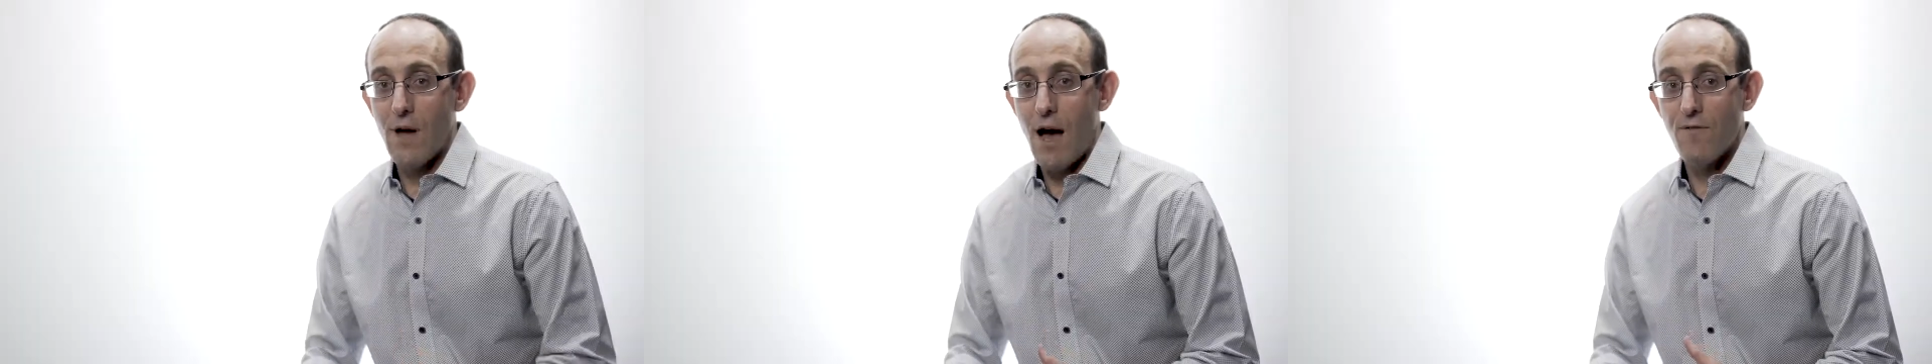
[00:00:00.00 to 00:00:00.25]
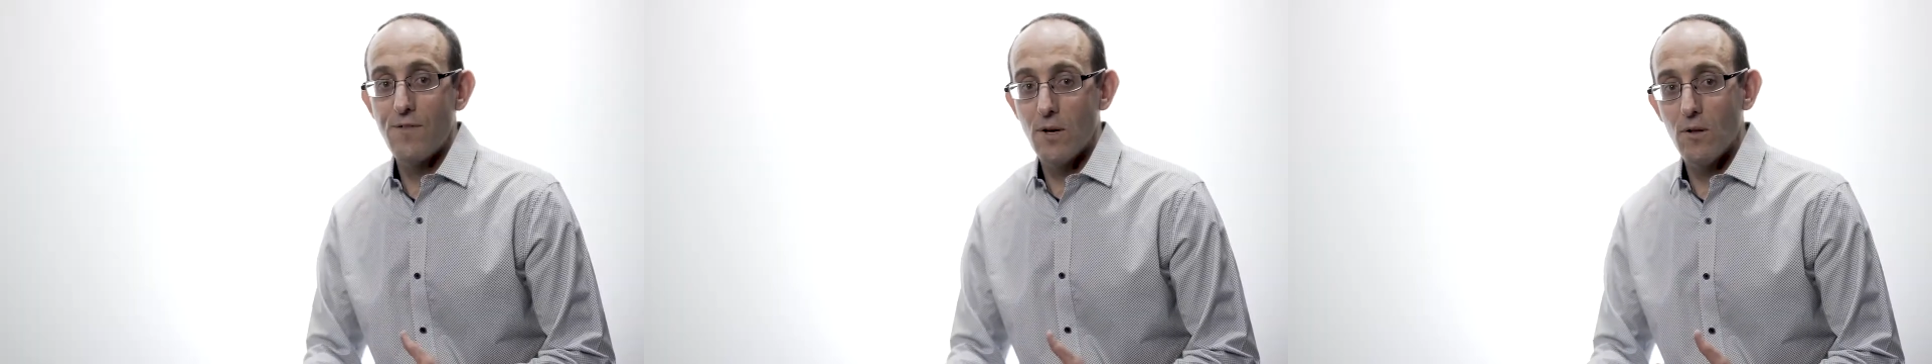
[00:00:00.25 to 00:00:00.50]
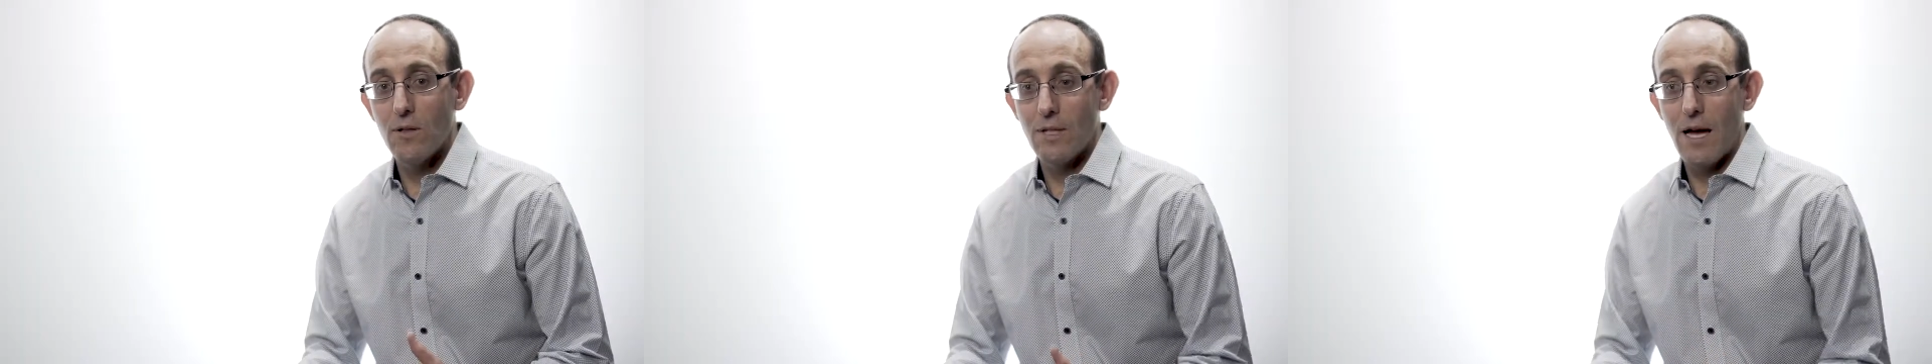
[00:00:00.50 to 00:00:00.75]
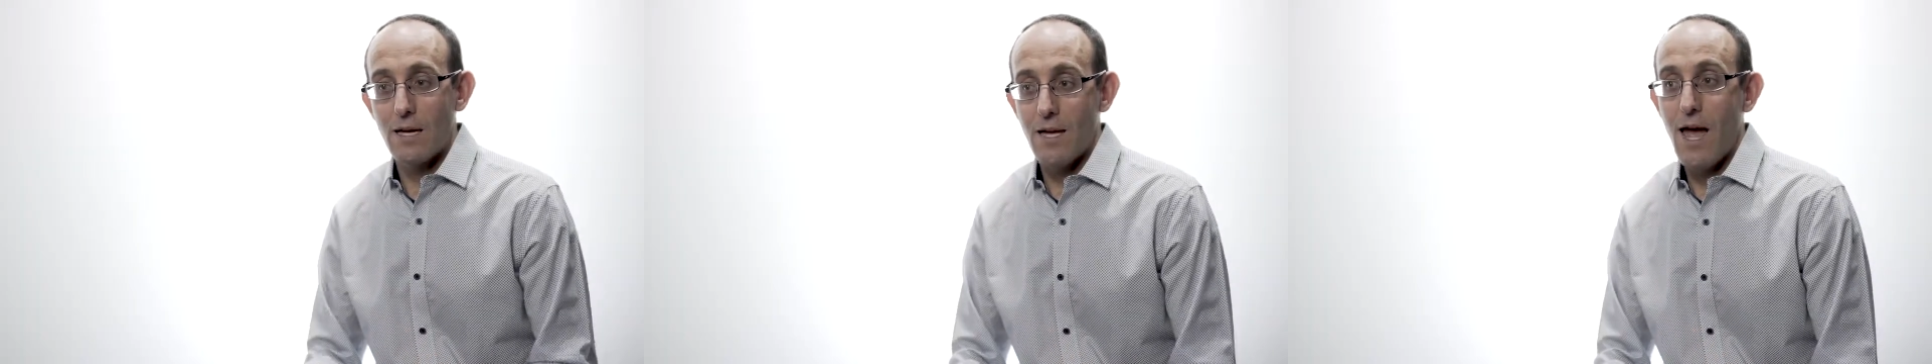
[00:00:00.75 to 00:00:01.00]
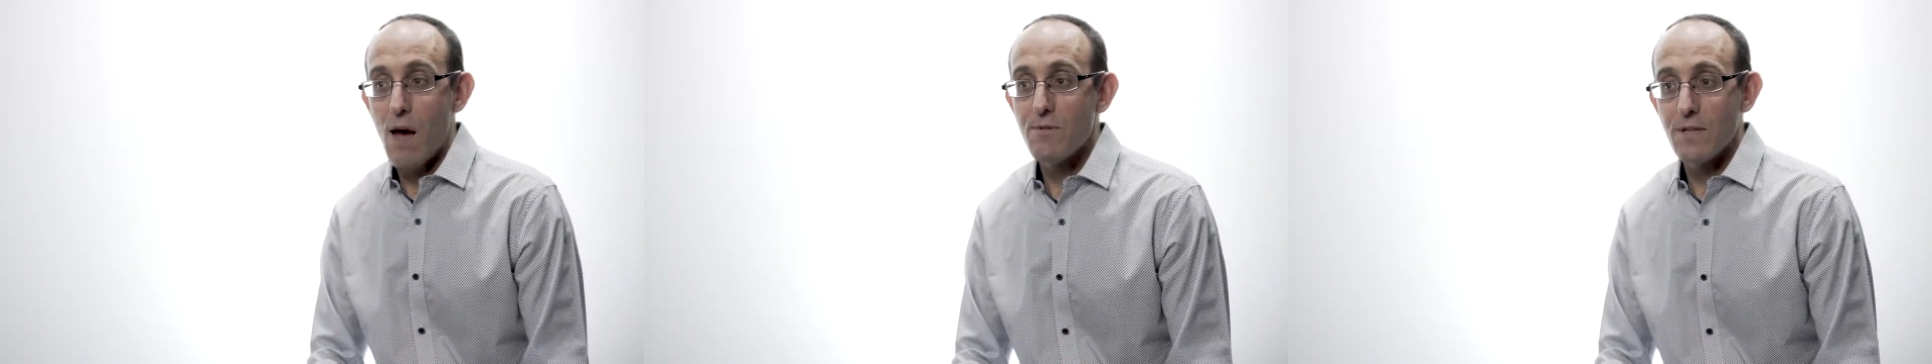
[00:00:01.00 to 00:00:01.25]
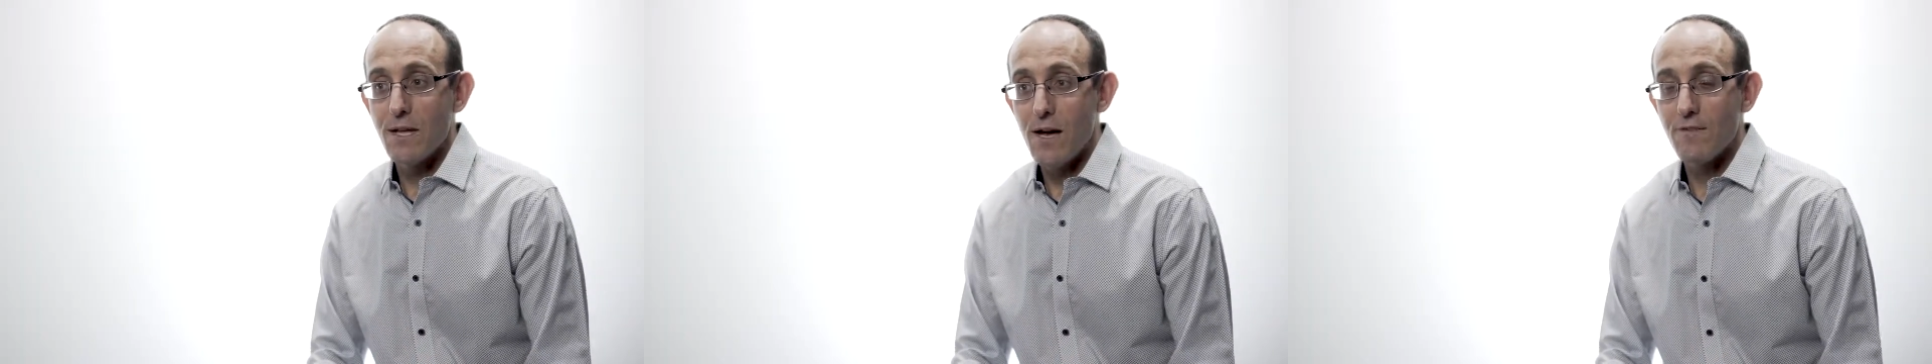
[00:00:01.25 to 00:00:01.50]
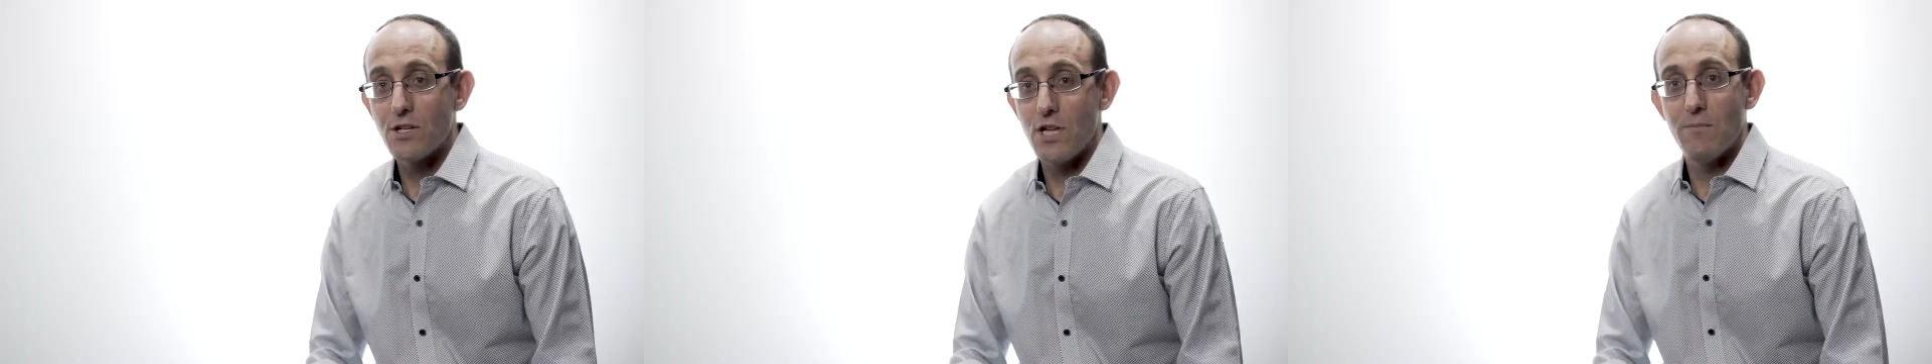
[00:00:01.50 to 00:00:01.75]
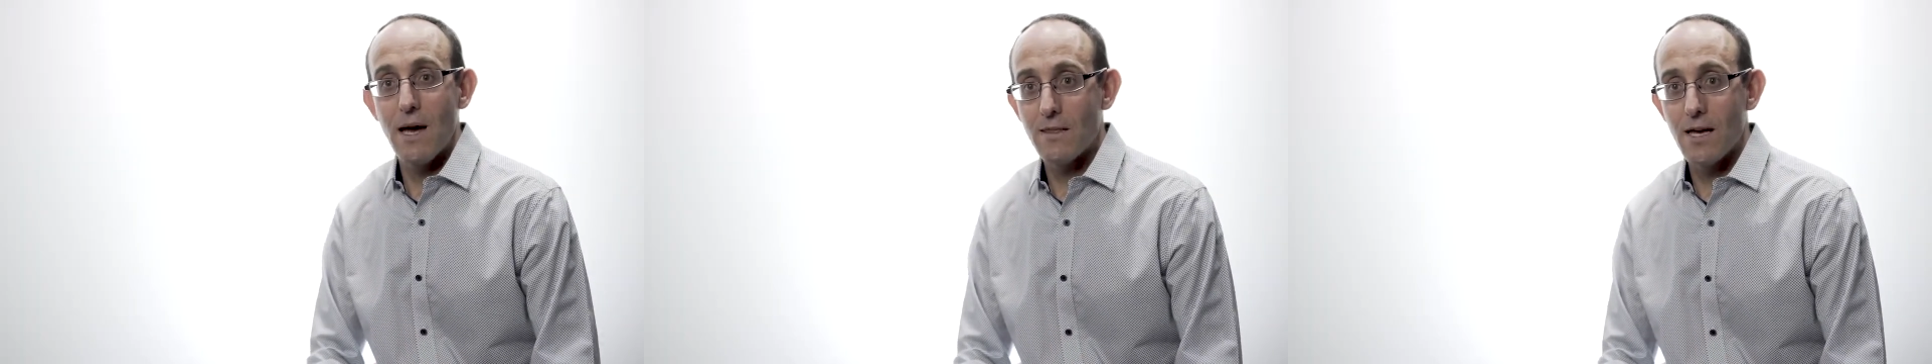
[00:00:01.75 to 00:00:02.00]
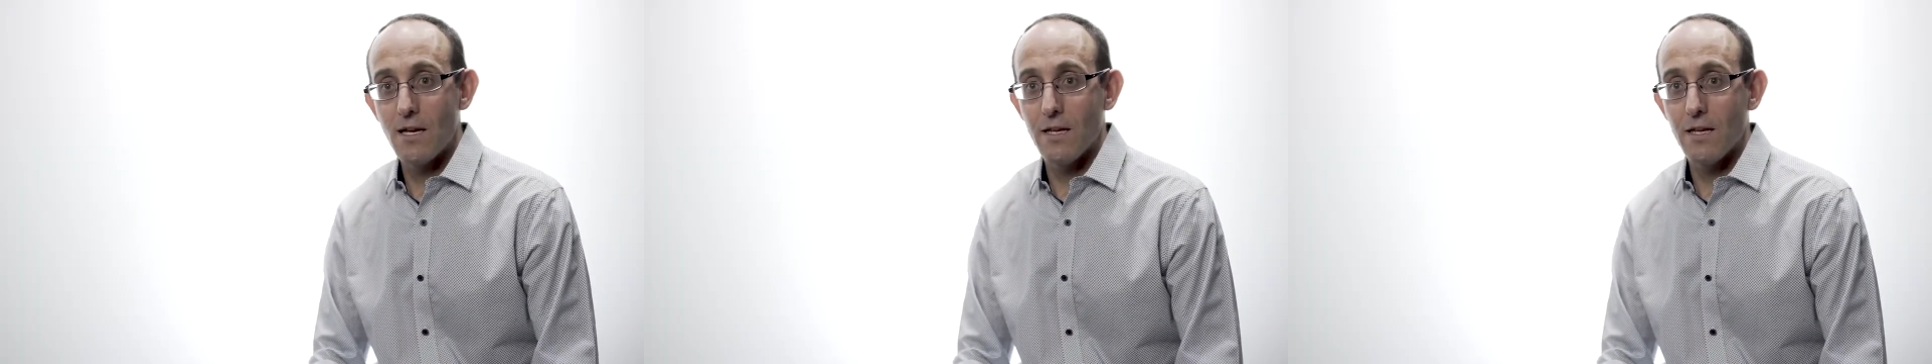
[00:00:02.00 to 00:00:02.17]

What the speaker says: I feel happy that I've actually made that